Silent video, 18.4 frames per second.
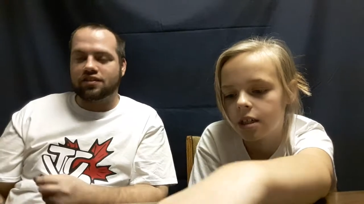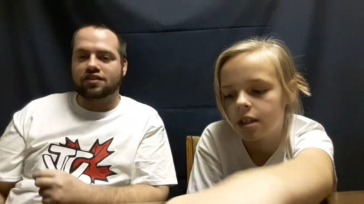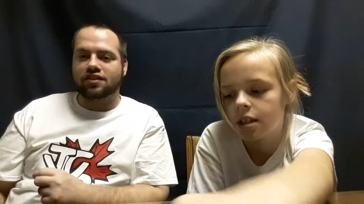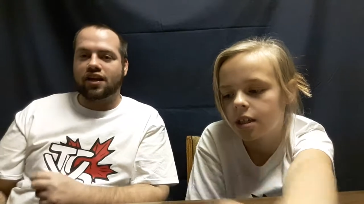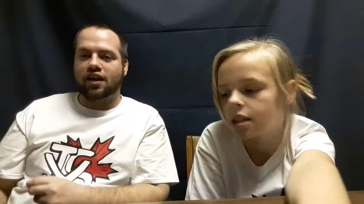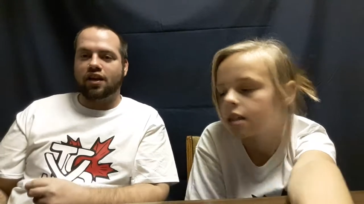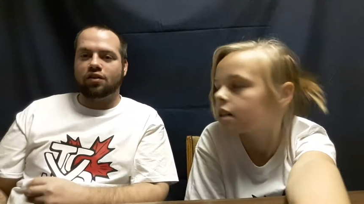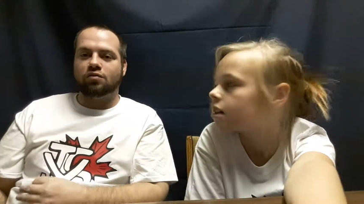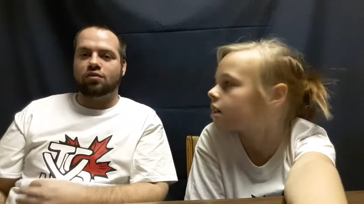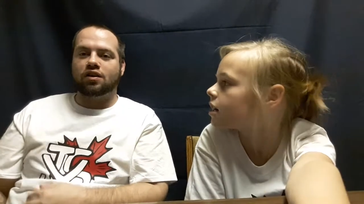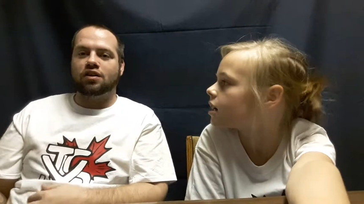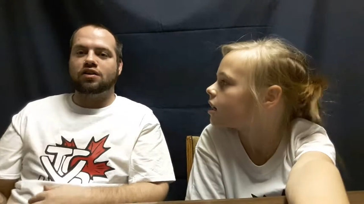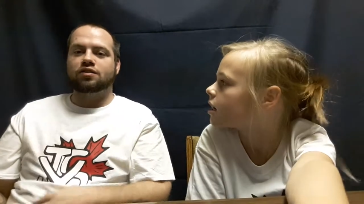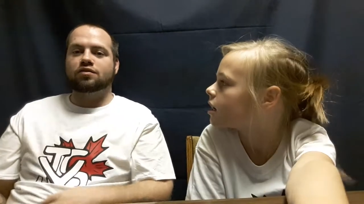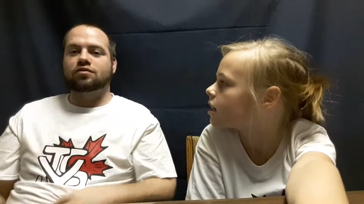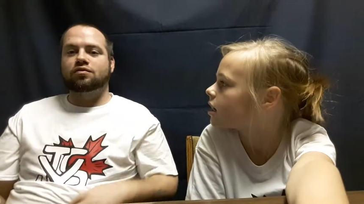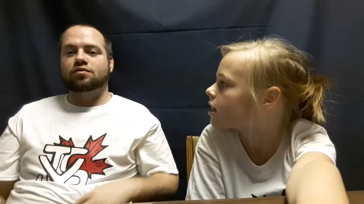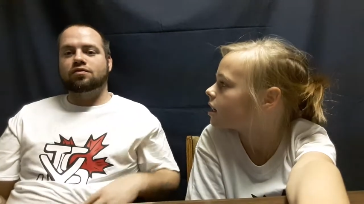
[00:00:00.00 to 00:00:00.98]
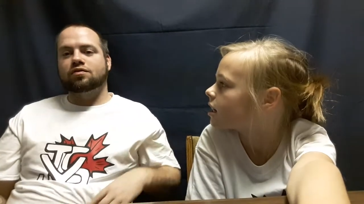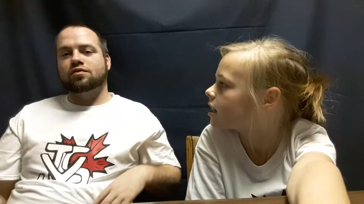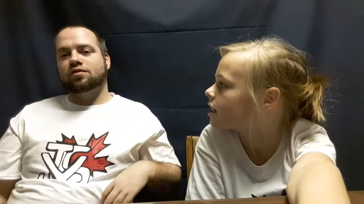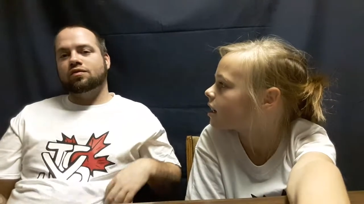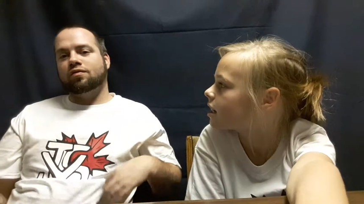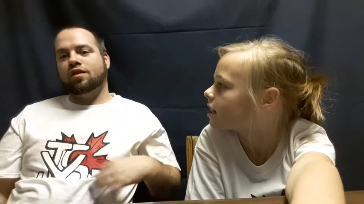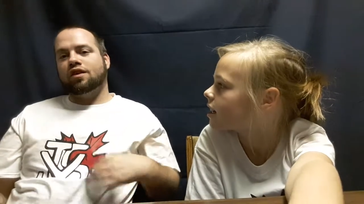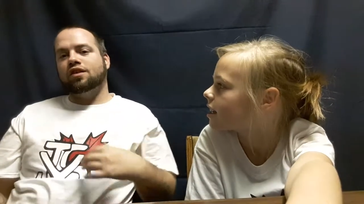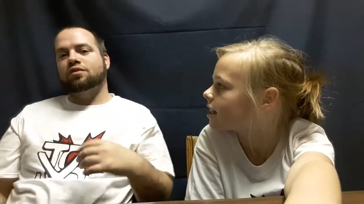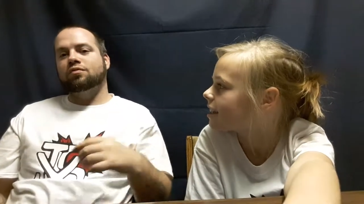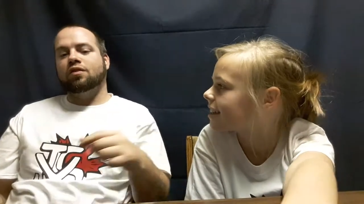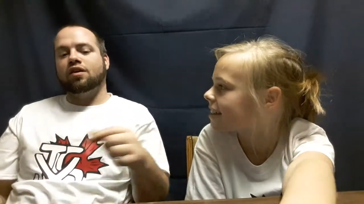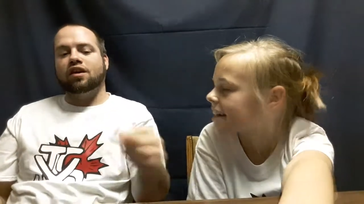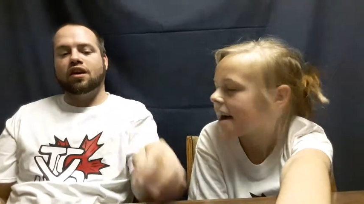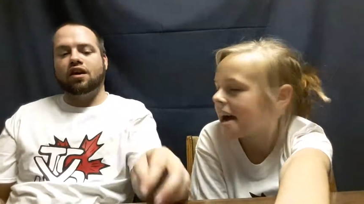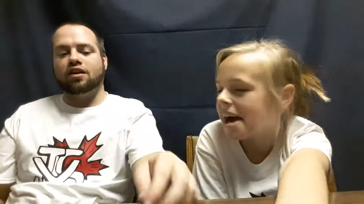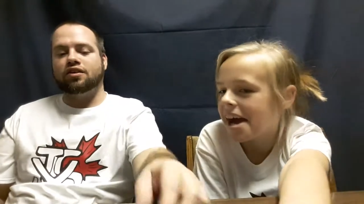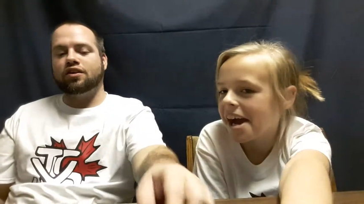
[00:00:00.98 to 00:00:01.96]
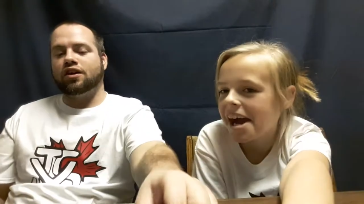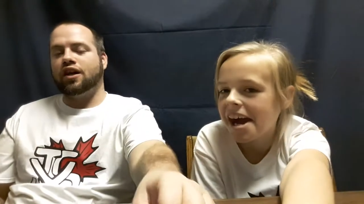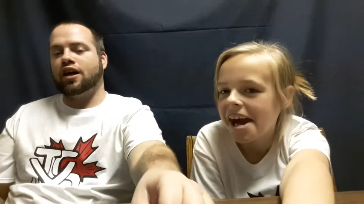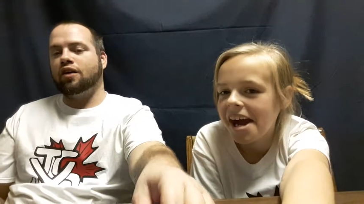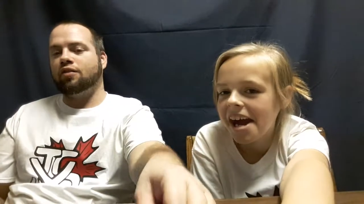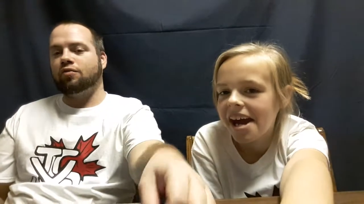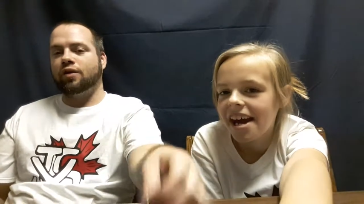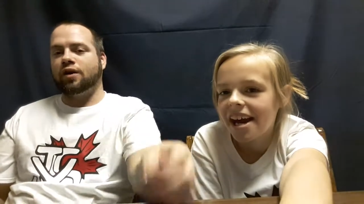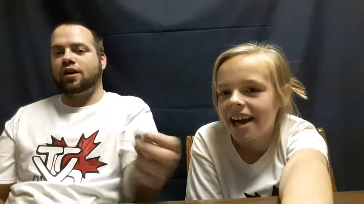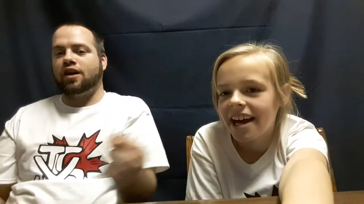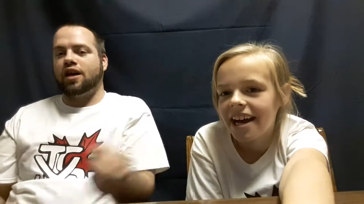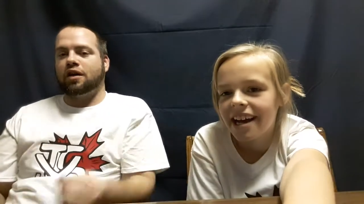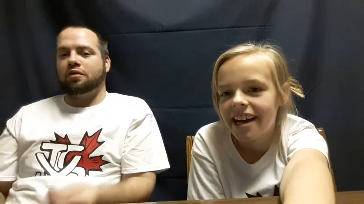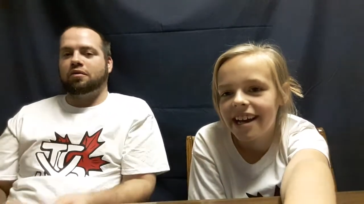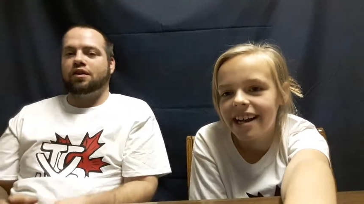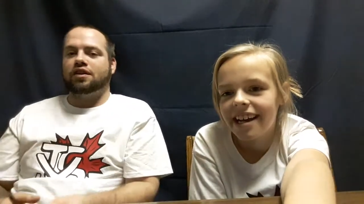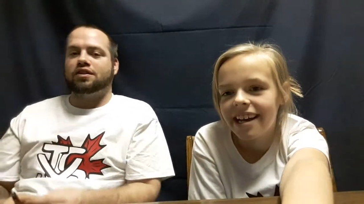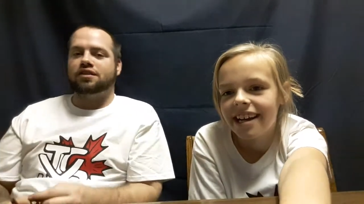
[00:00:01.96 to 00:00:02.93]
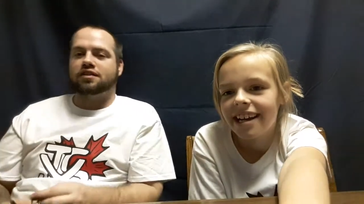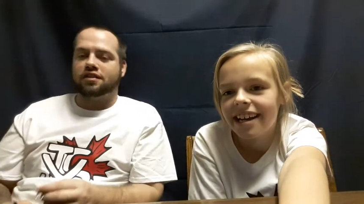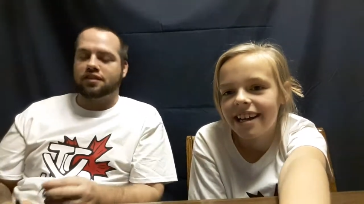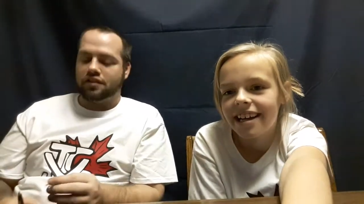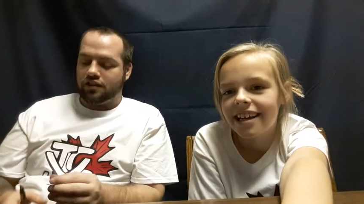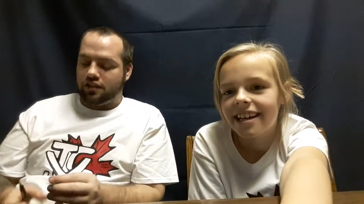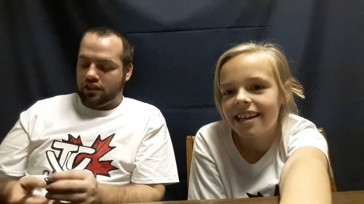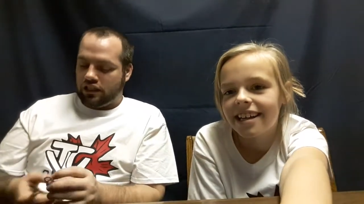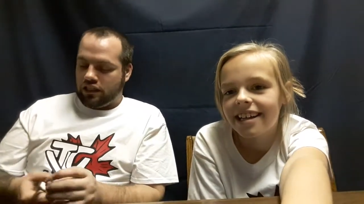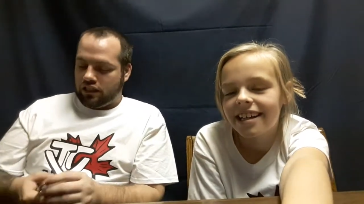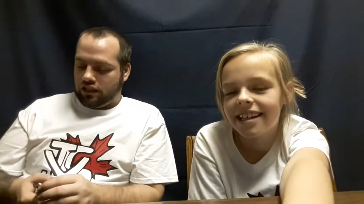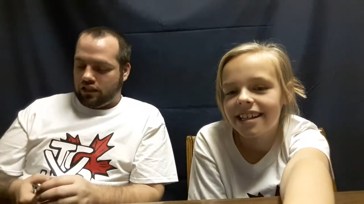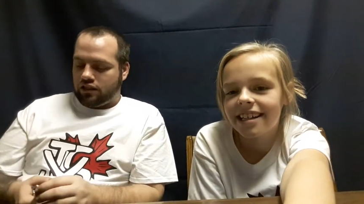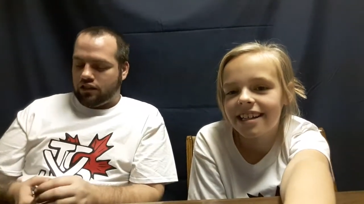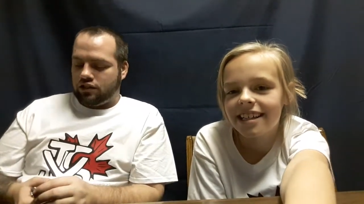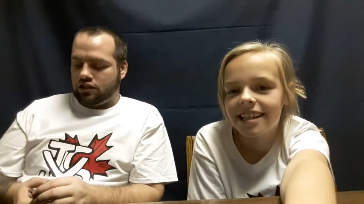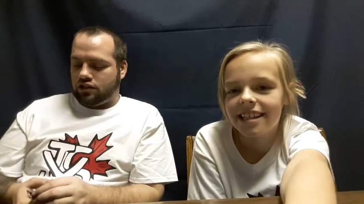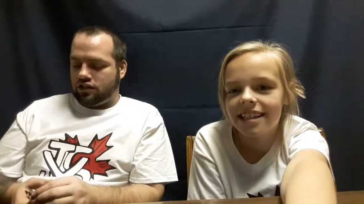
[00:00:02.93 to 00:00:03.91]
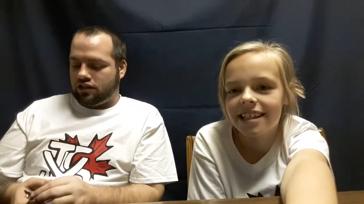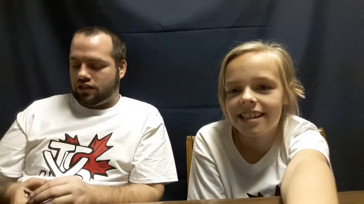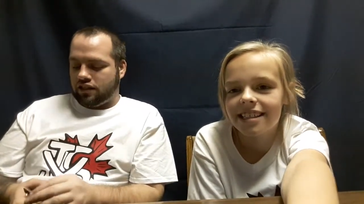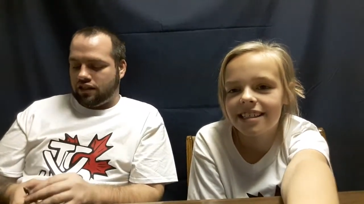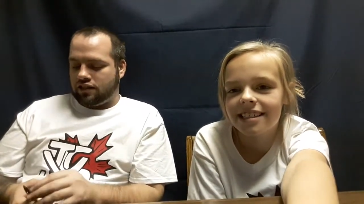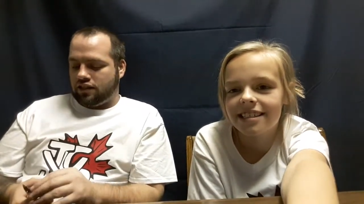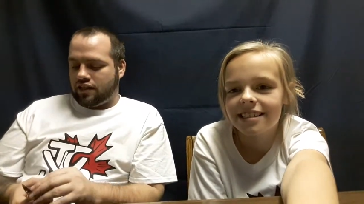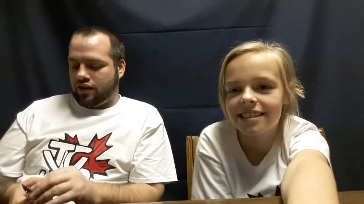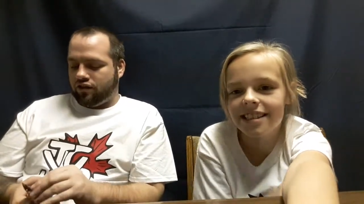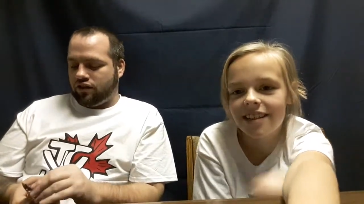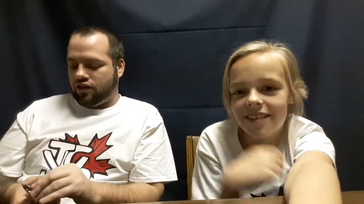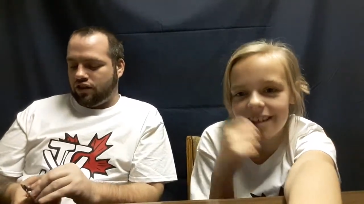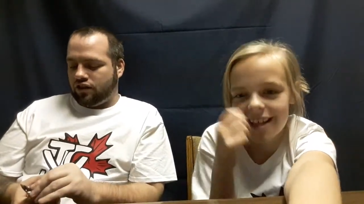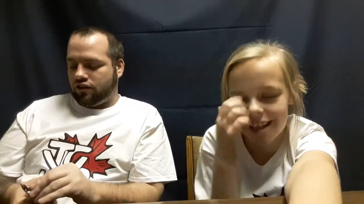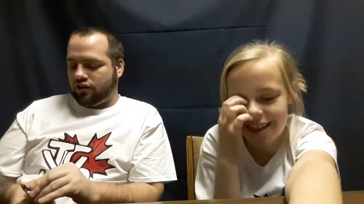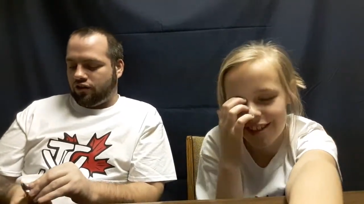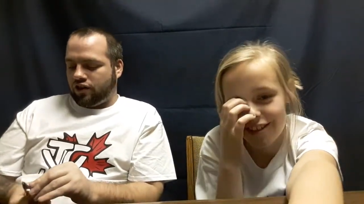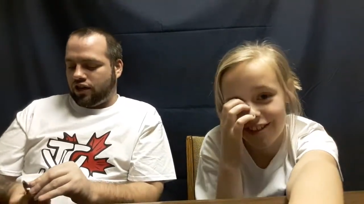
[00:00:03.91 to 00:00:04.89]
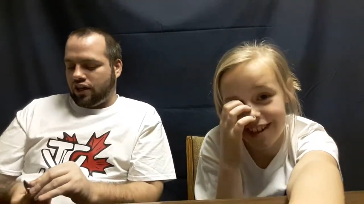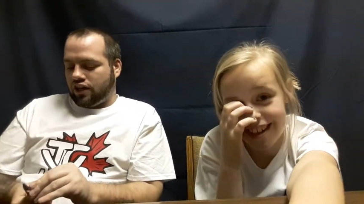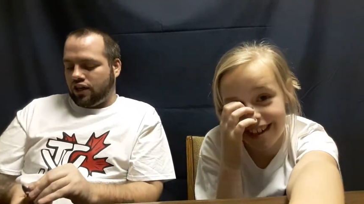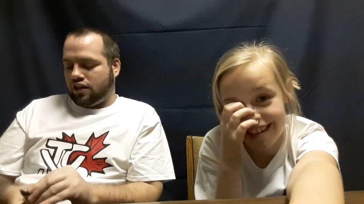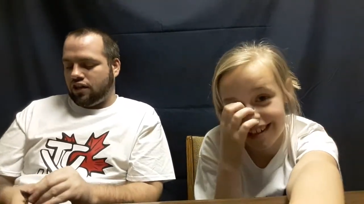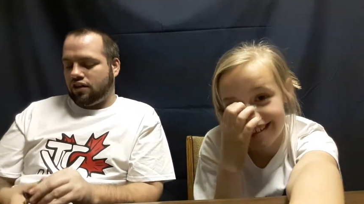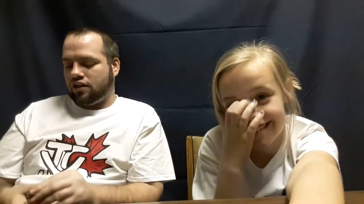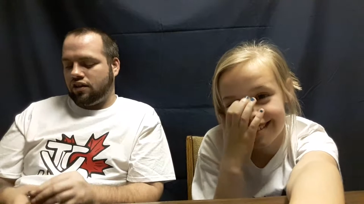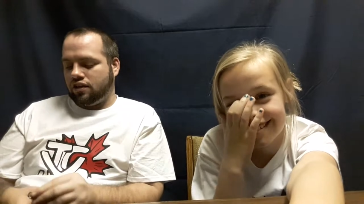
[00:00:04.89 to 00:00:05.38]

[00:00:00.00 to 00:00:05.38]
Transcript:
Speaker 1: a scale one to one to one hundred how weird I was. She said 73. 73.